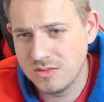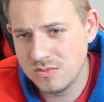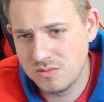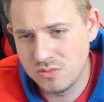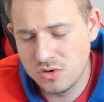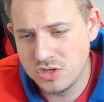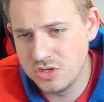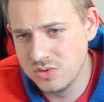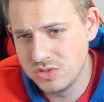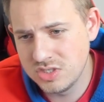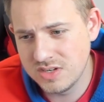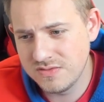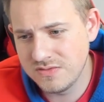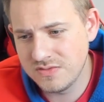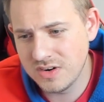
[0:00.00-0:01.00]
reduce
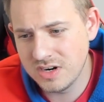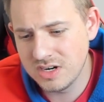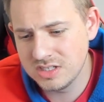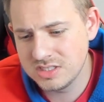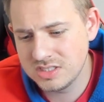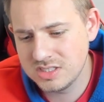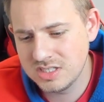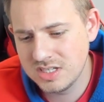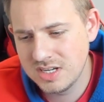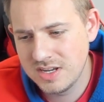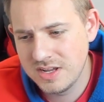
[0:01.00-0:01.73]
it first?